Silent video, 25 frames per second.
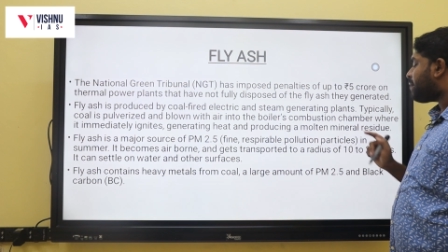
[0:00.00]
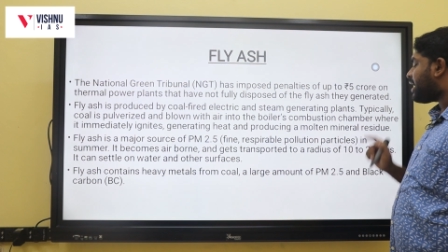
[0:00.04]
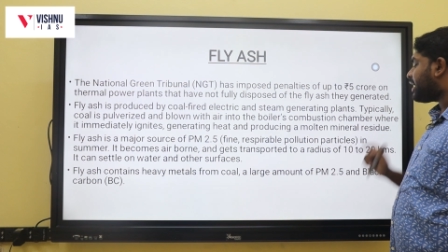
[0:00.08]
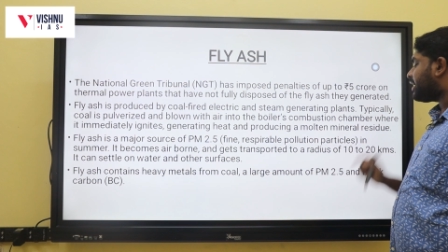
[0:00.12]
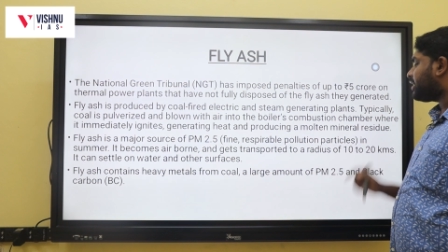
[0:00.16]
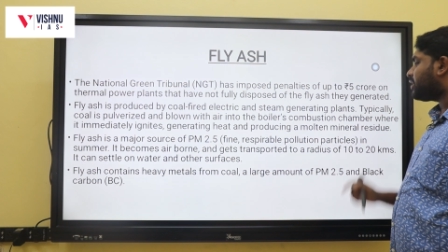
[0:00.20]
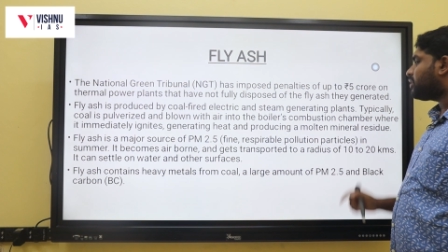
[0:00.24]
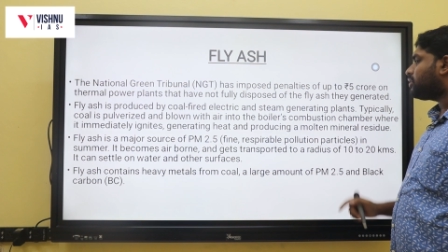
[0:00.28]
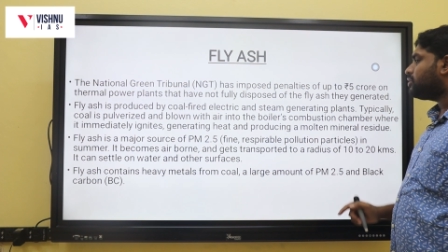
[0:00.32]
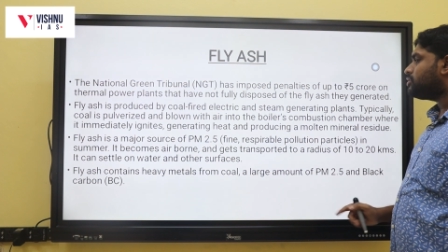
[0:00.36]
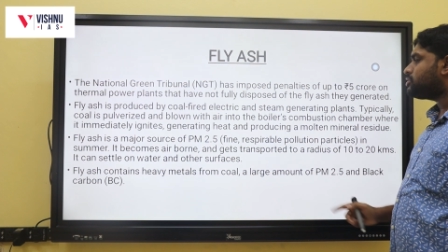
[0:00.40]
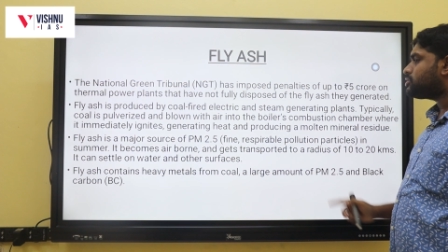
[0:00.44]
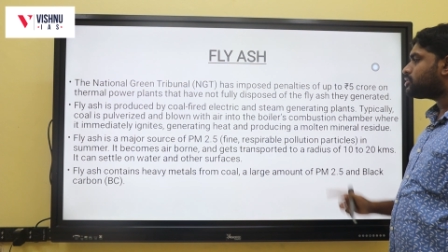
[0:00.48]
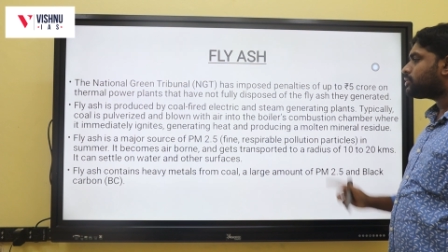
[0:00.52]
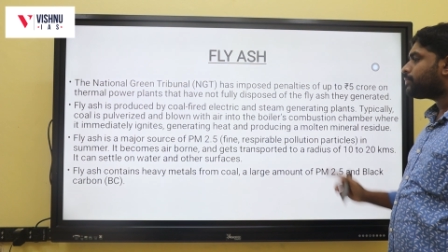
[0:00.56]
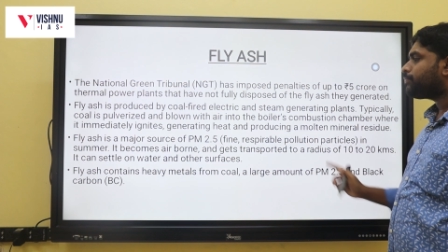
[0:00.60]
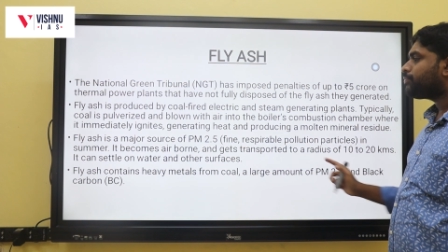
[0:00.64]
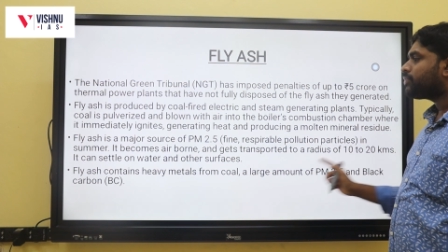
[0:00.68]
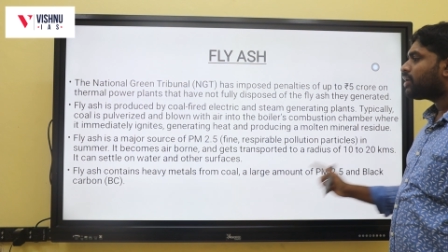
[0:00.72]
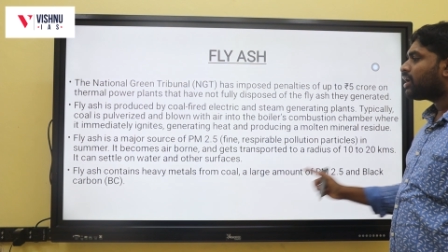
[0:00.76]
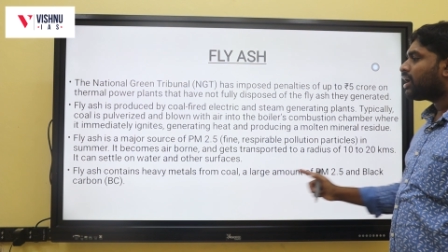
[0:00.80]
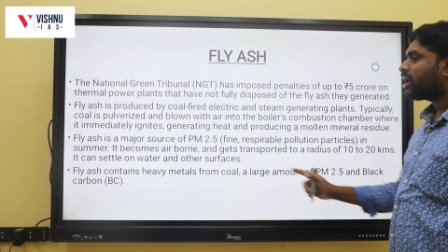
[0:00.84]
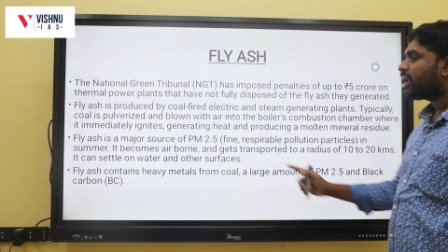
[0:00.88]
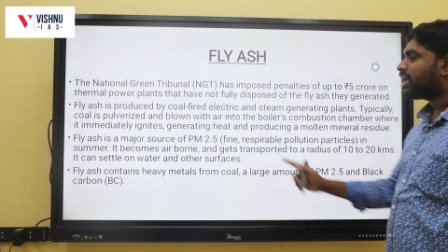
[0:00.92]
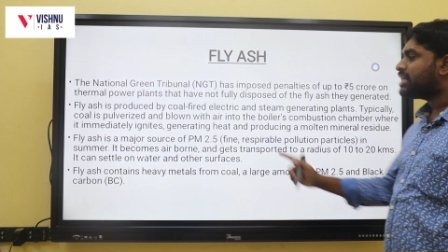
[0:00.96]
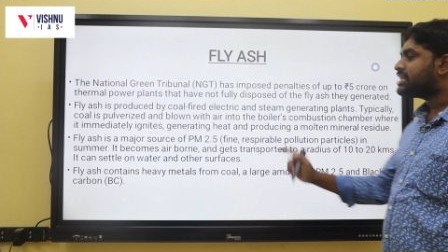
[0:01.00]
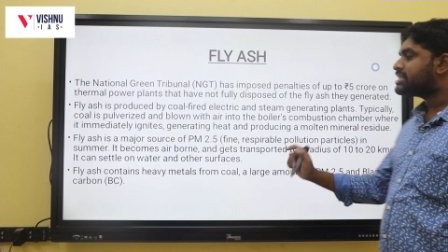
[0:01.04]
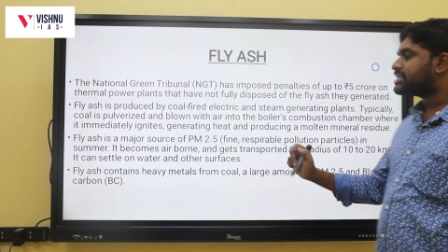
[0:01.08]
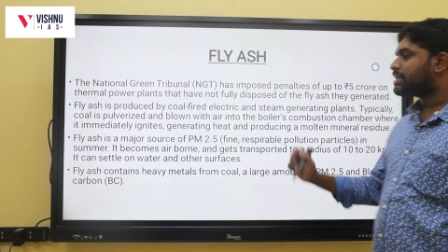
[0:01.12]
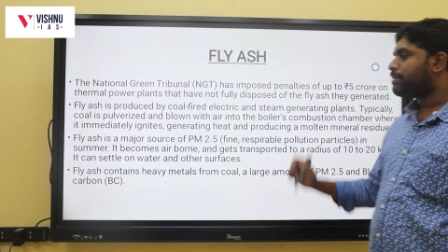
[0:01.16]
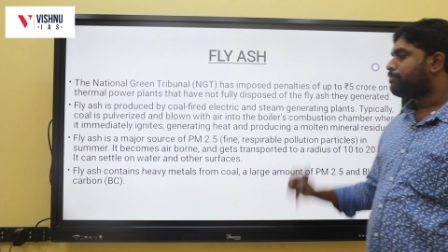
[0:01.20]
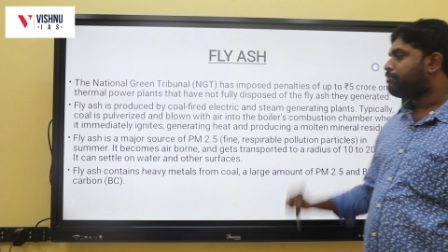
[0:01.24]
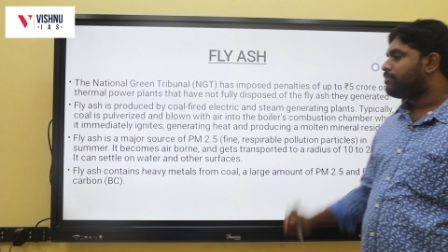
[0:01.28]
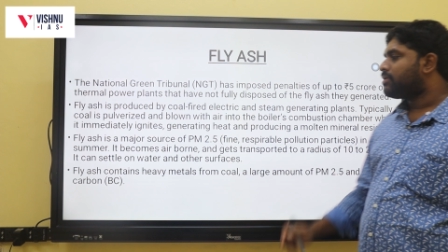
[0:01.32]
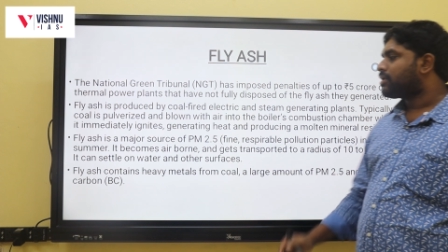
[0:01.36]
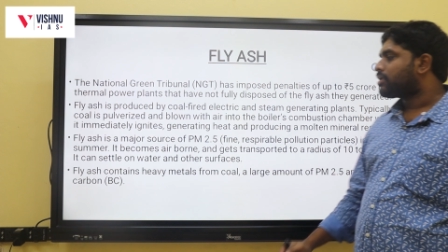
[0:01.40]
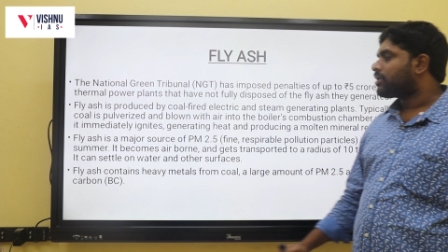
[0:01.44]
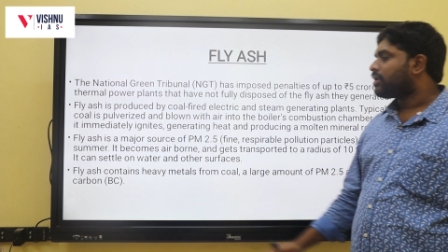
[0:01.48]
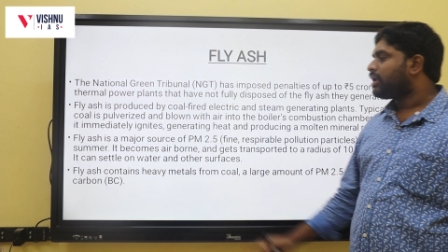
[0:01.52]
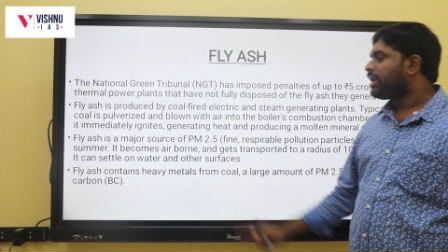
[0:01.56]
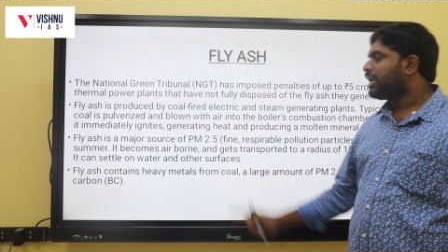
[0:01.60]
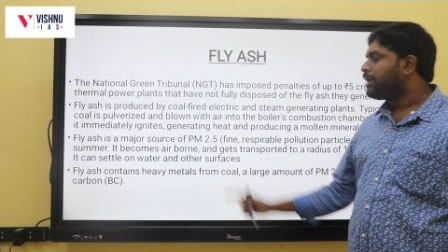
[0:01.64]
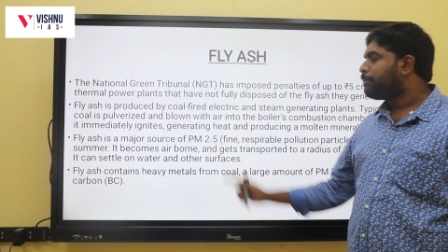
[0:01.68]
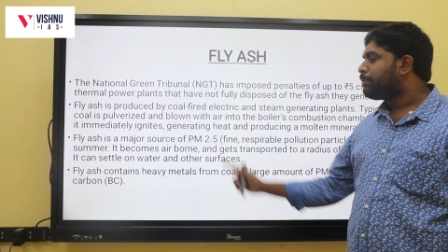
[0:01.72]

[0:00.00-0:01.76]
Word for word: particles in summer.